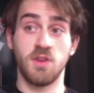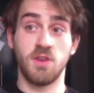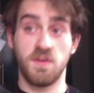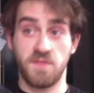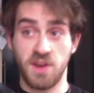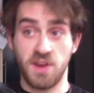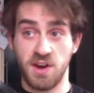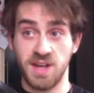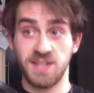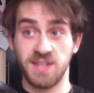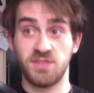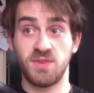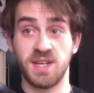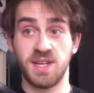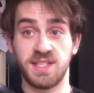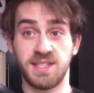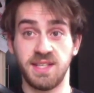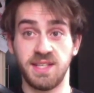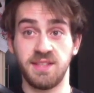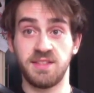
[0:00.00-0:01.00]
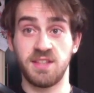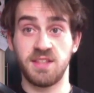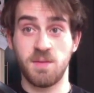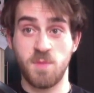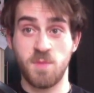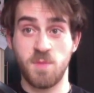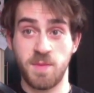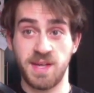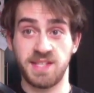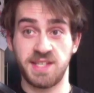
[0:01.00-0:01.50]
Not very interesting,
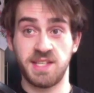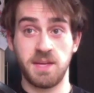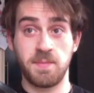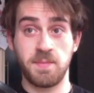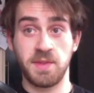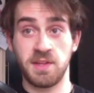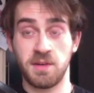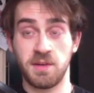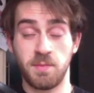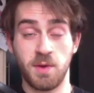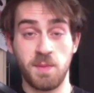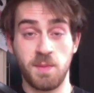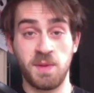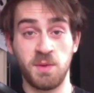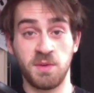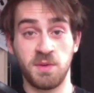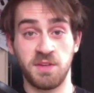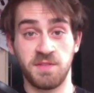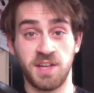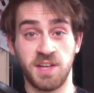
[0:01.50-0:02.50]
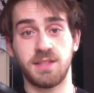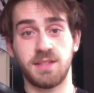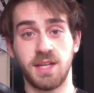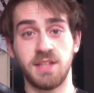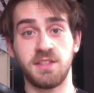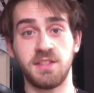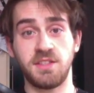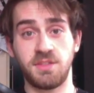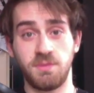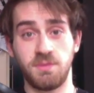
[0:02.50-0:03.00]
some a bit deeper than I probably would have liked,
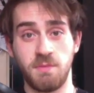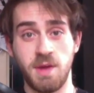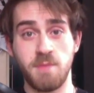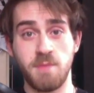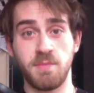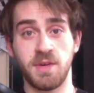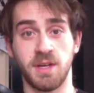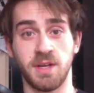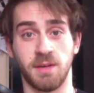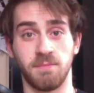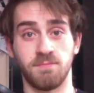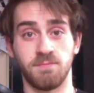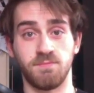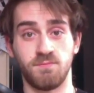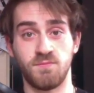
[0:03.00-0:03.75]
and just remember,